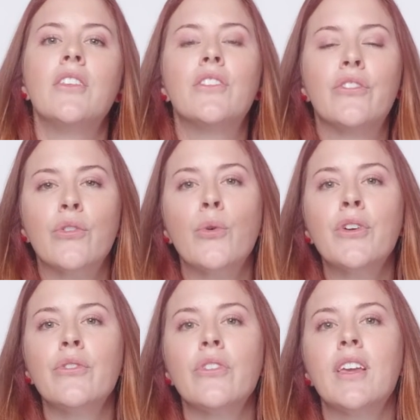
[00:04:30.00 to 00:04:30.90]
The
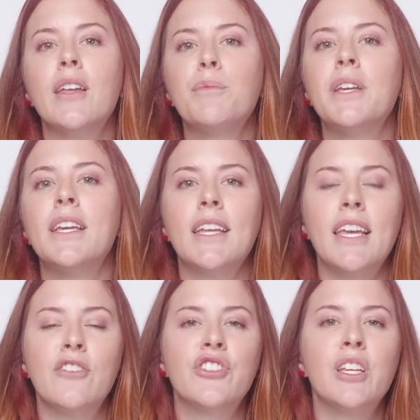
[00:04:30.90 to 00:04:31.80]
source can be an
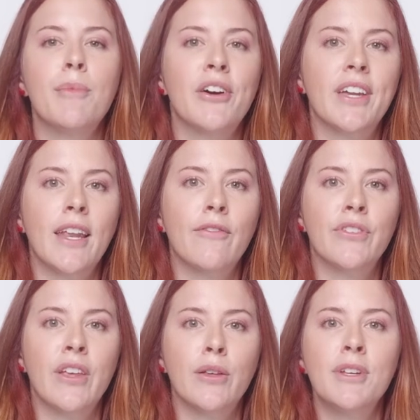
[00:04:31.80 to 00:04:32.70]
HTML
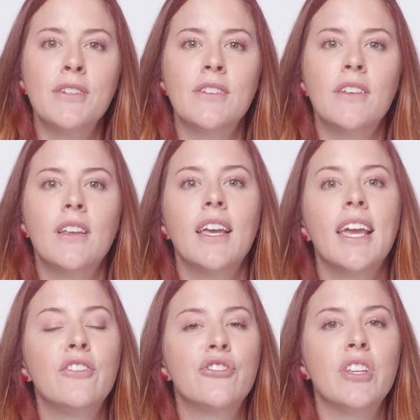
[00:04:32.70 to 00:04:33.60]
canvas element,
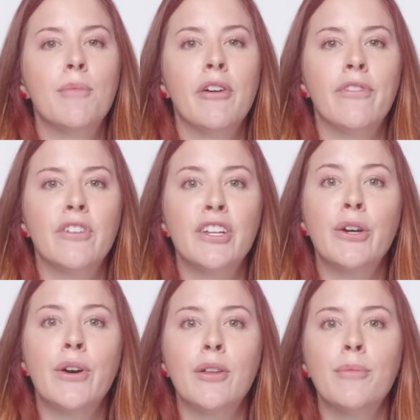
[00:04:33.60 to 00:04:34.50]
HTML
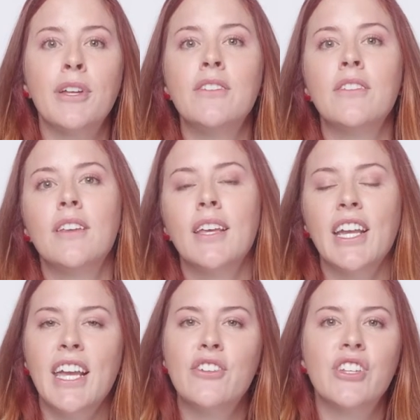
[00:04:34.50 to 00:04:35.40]
video element,
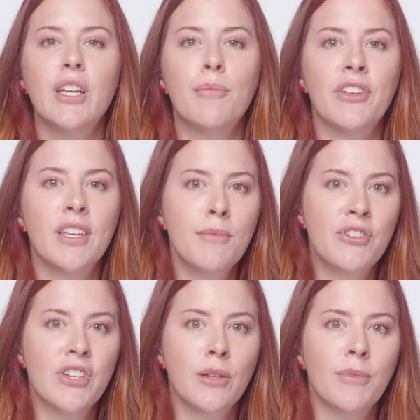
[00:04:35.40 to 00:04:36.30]
HTML
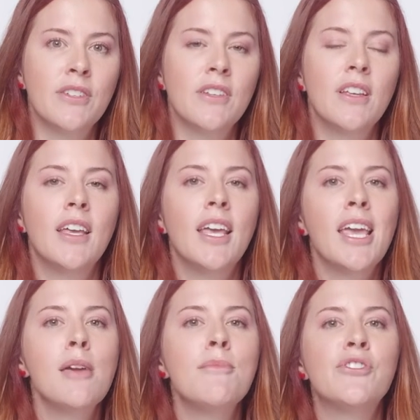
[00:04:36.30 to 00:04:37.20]
image element,
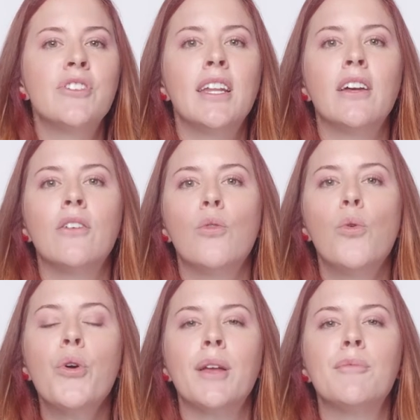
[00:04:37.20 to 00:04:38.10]
image data,
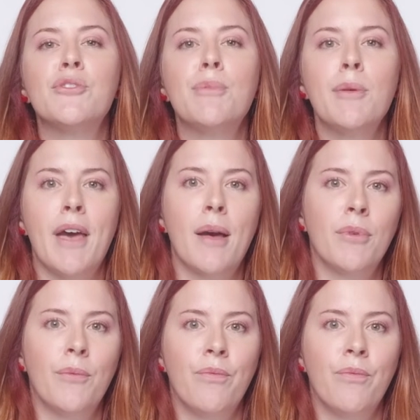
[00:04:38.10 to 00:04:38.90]
or image bitmap.